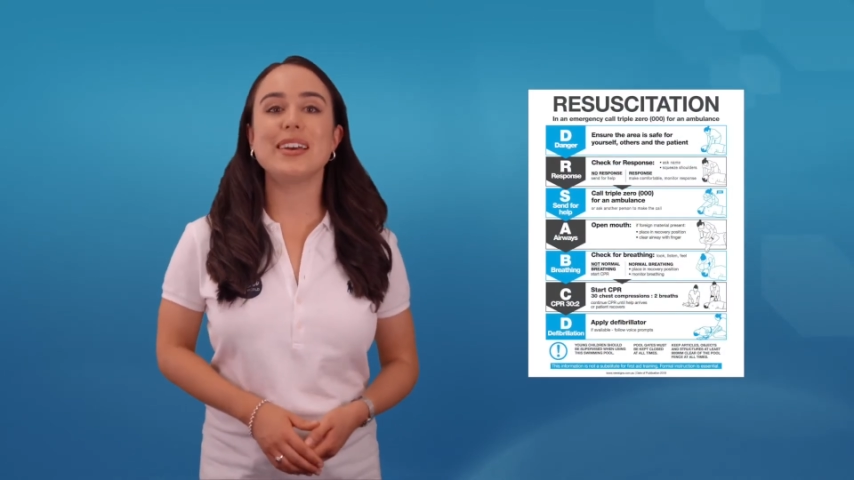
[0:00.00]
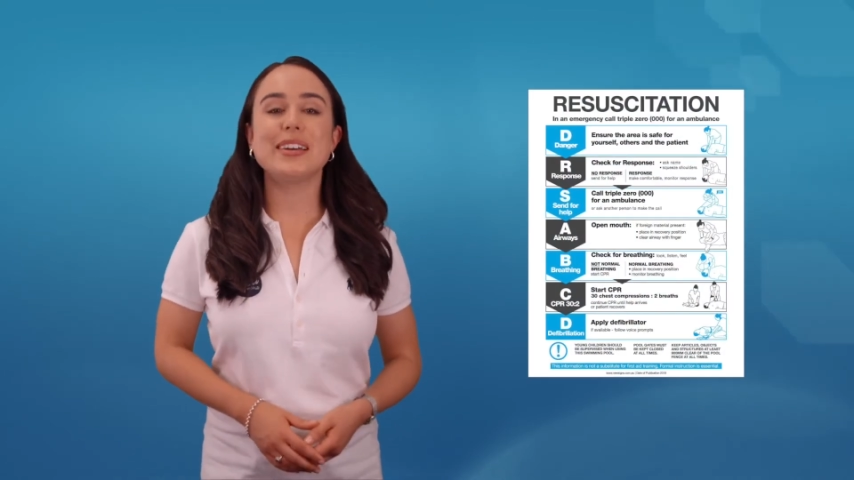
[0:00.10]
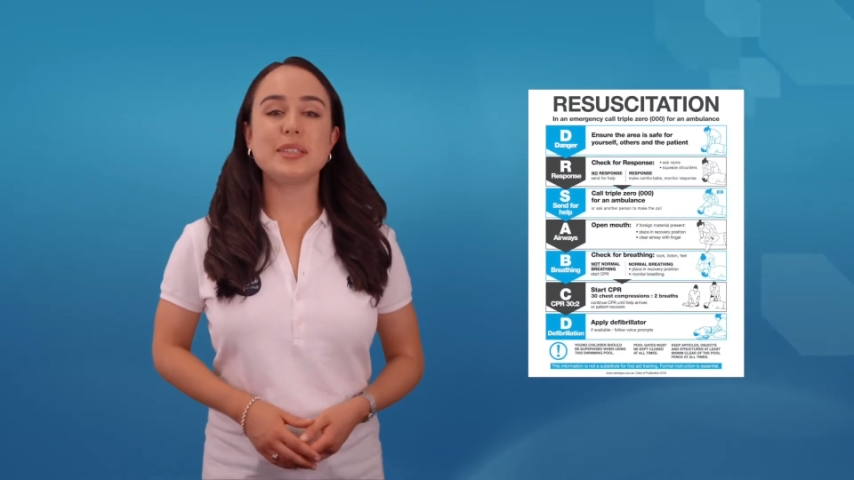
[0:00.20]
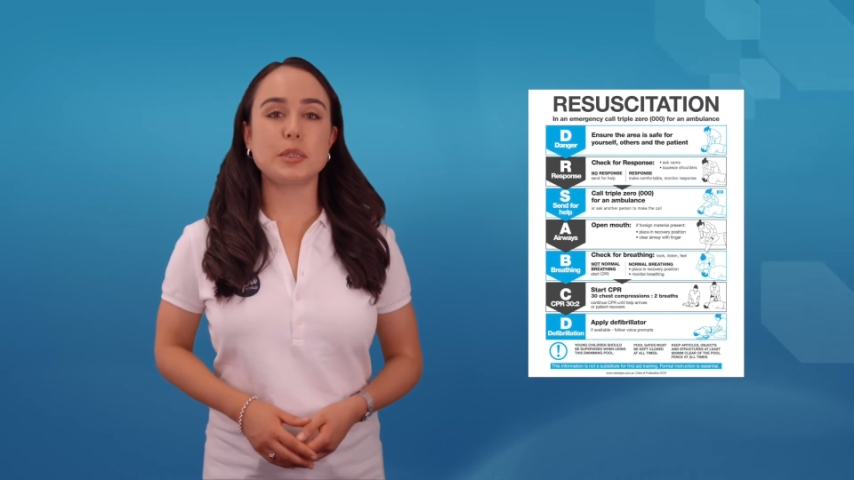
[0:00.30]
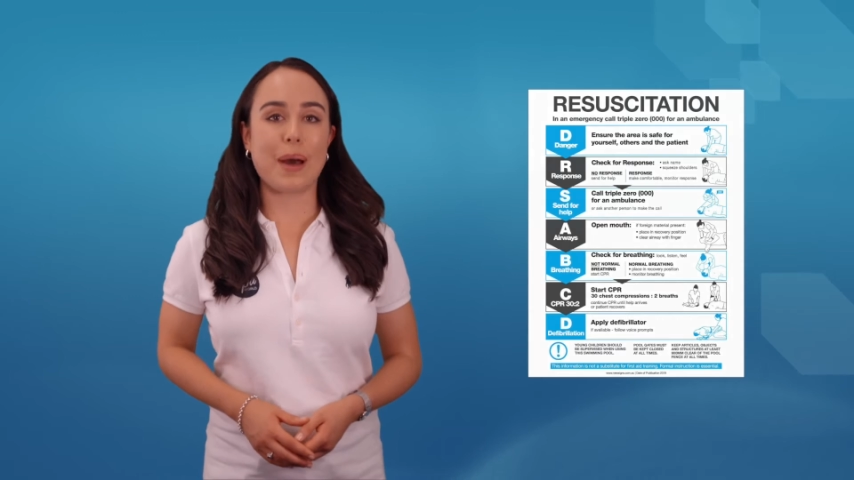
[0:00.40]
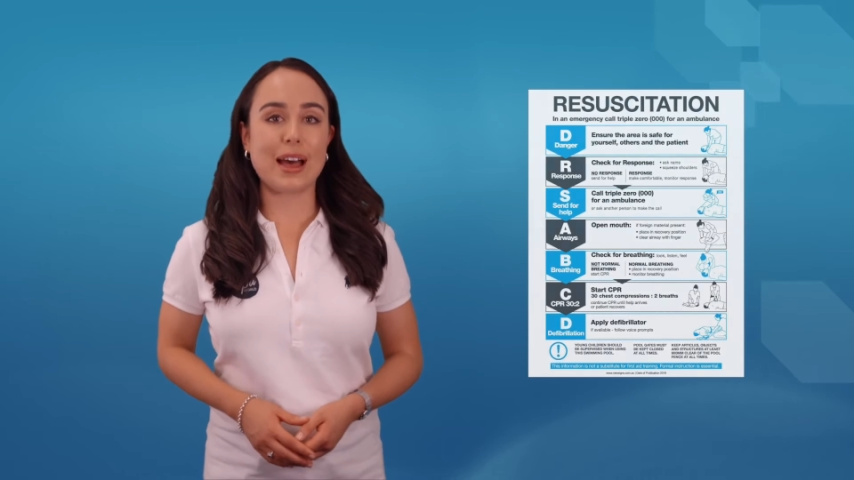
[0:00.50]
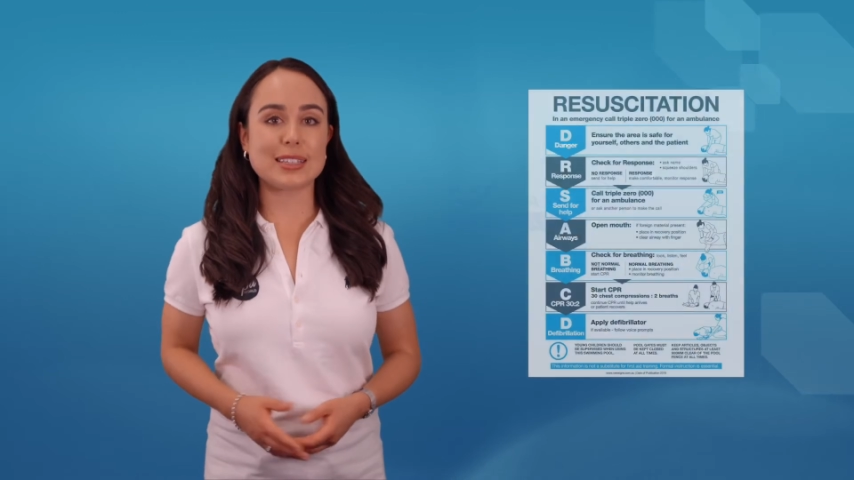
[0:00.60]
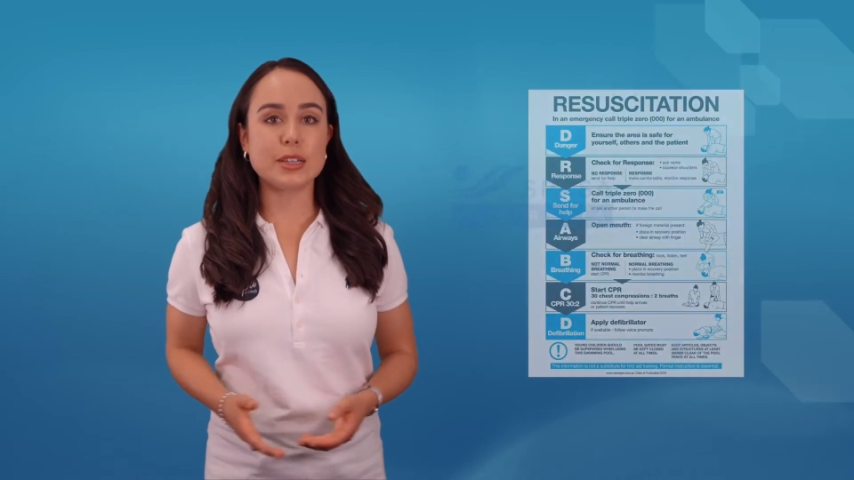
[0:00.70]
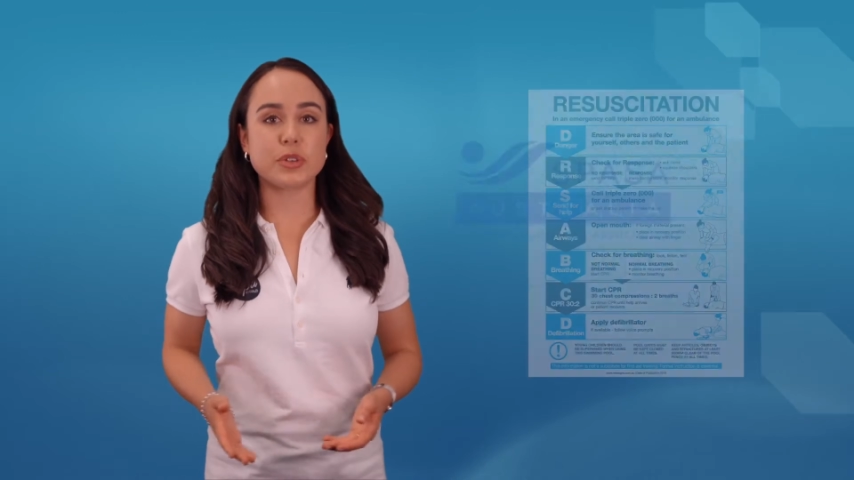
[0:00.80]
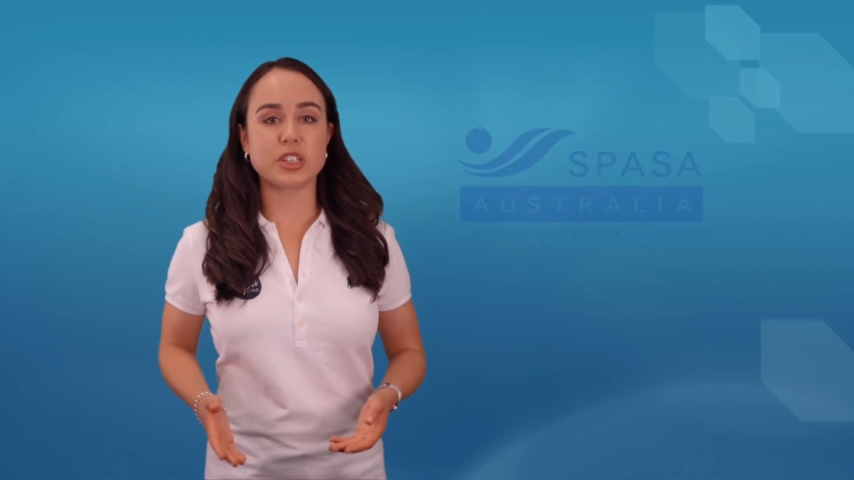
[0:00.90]

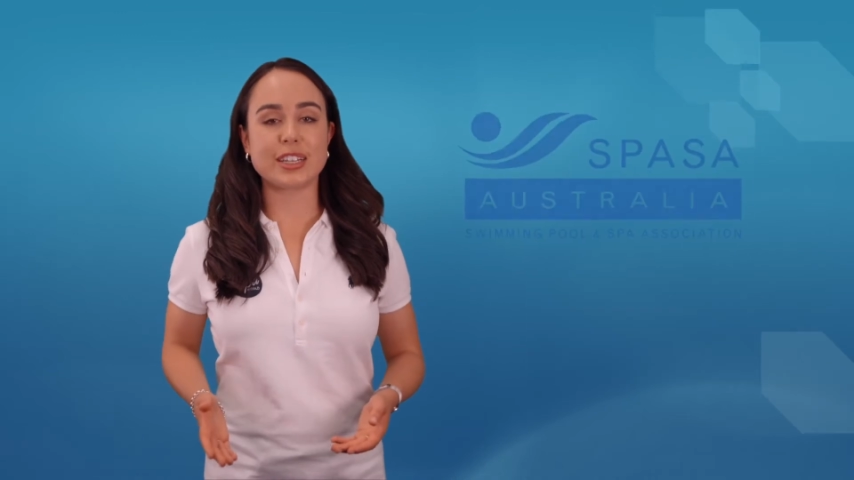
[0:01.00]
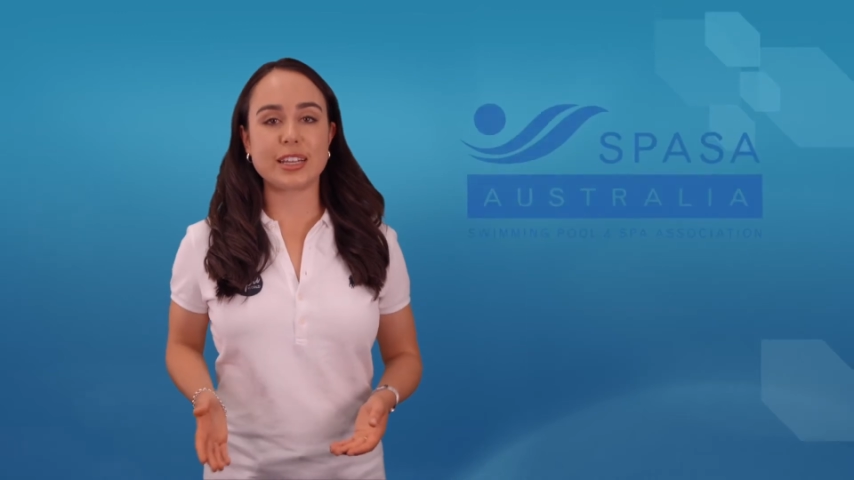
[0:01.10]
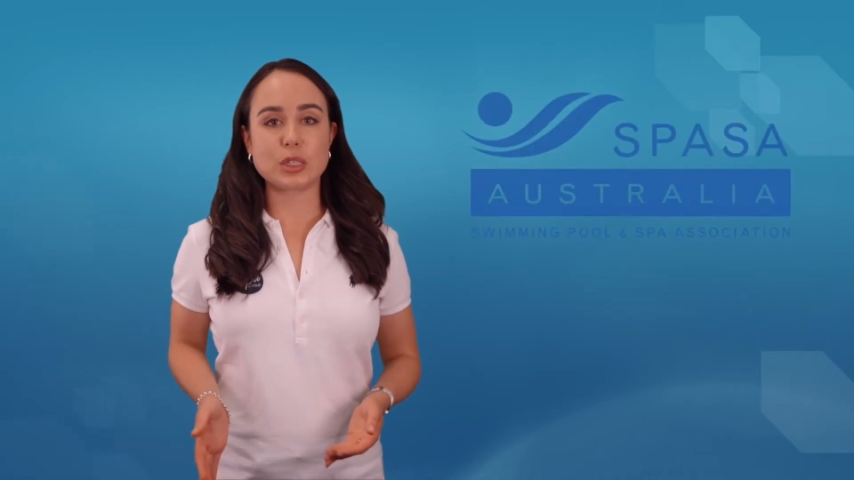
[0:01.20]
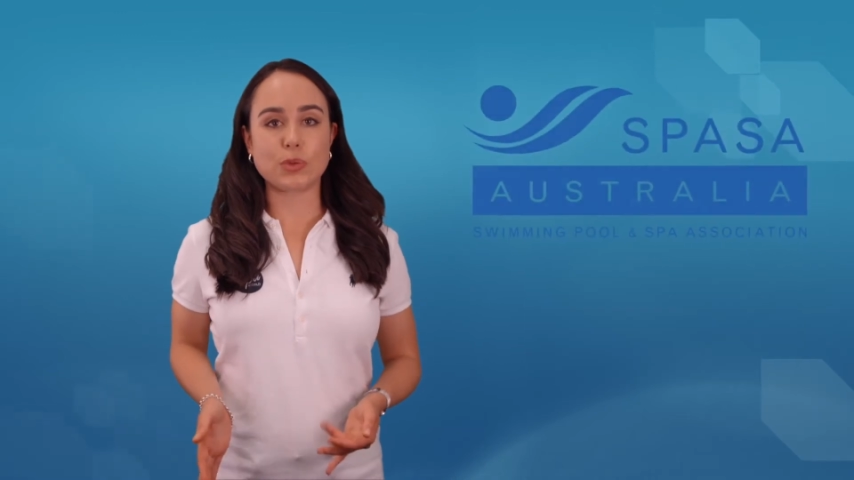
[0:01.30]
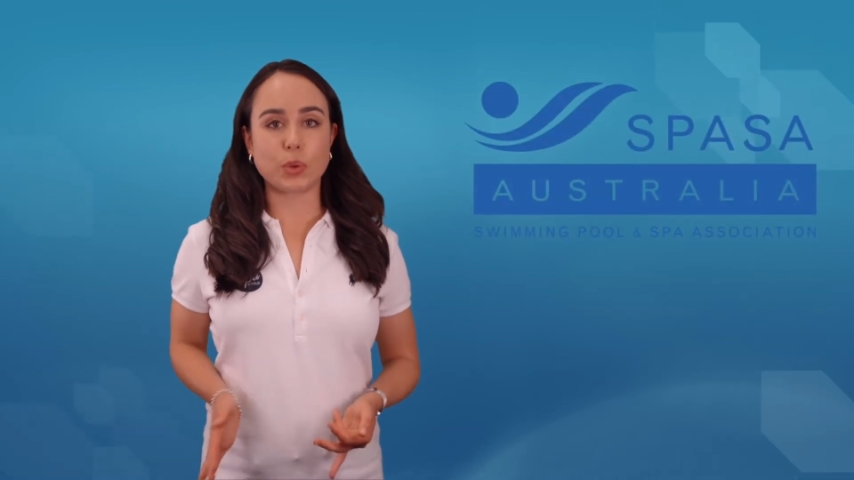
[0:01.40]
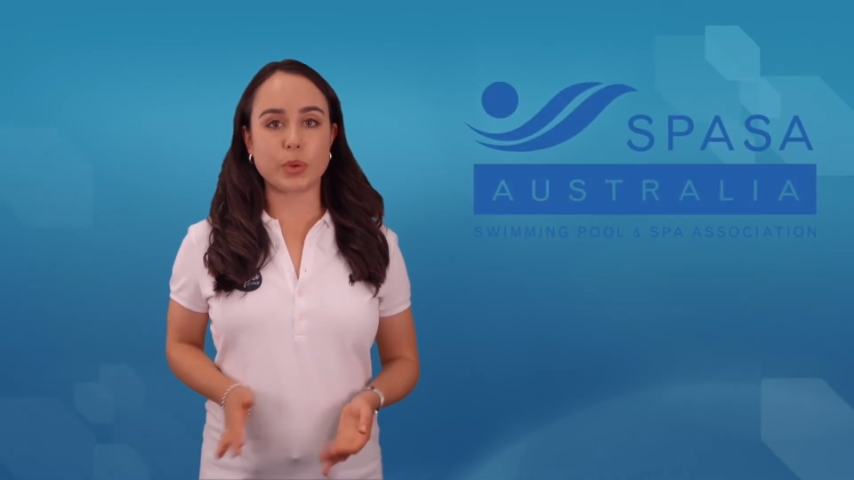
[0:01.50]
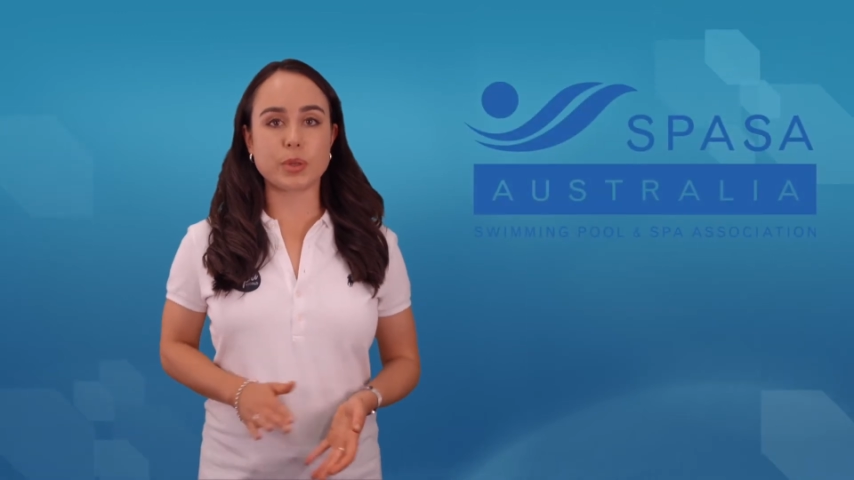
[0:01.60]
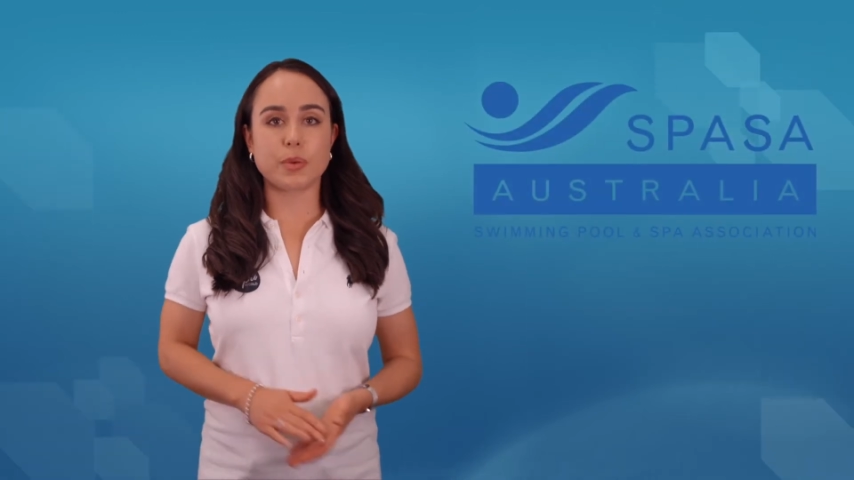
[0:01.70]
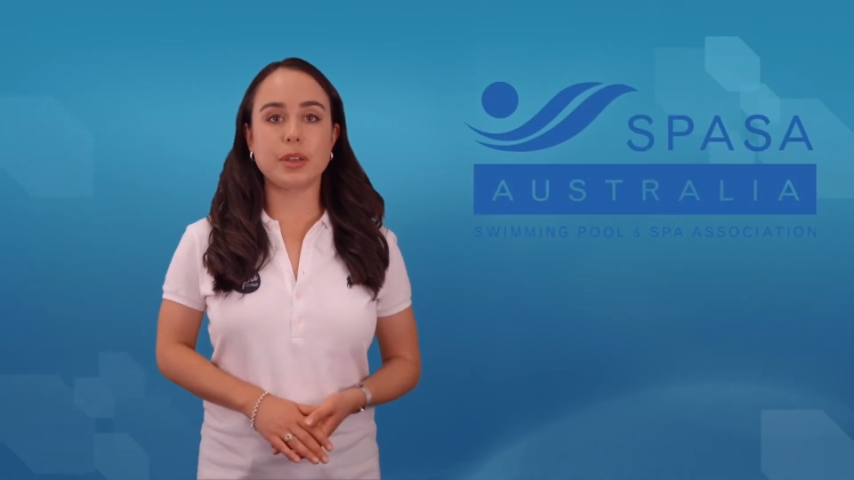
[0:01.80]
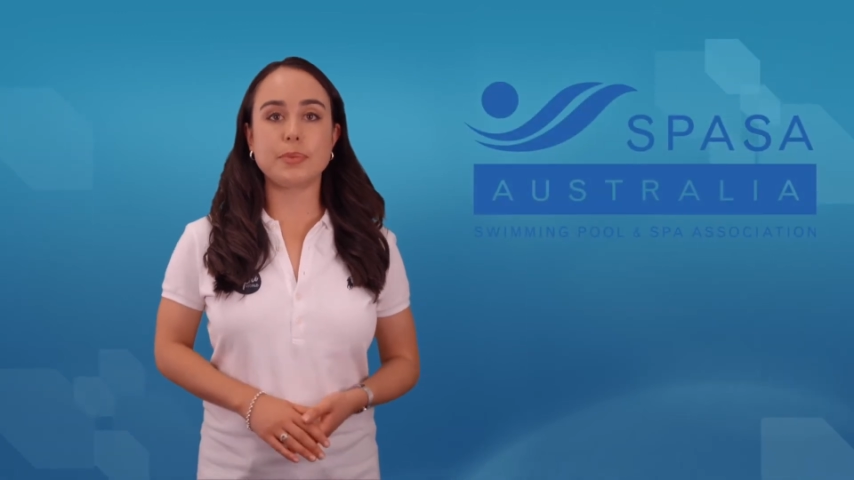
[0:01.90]
SPASA, which stands for
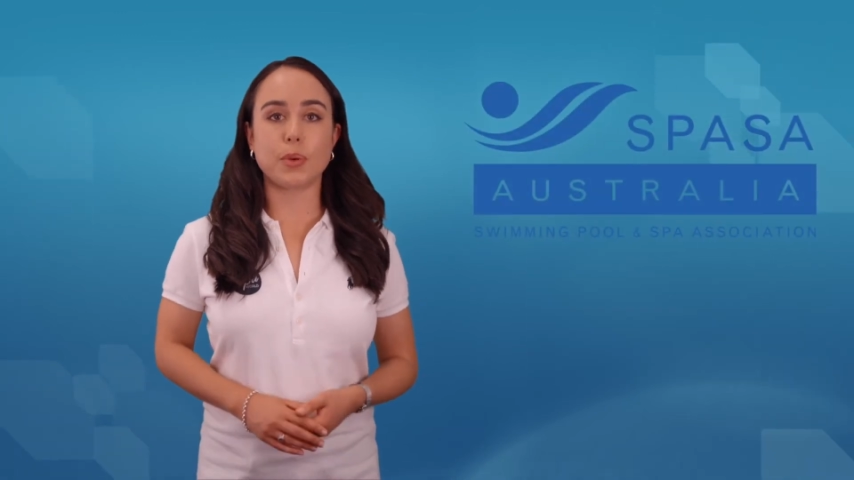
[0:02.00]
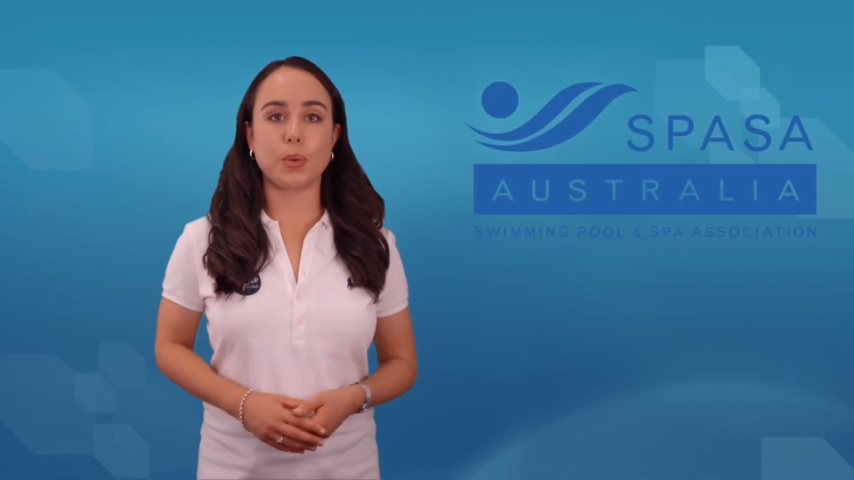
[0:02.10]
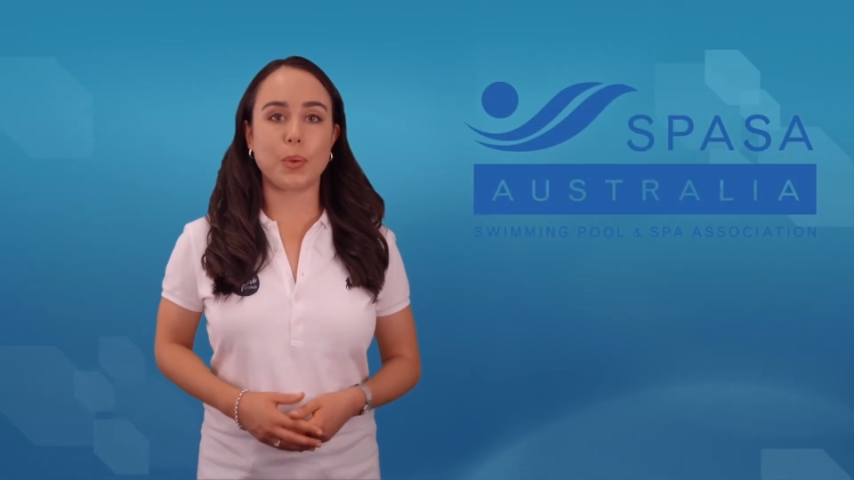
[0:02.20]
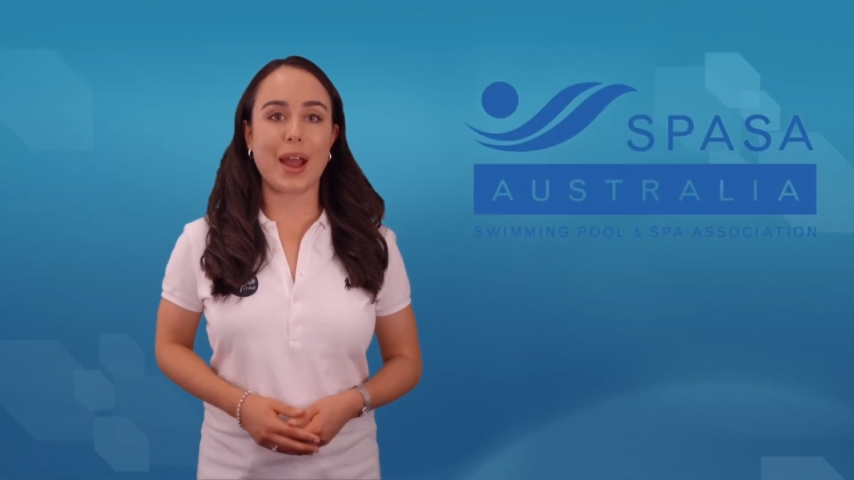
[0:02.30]
Swimming Pool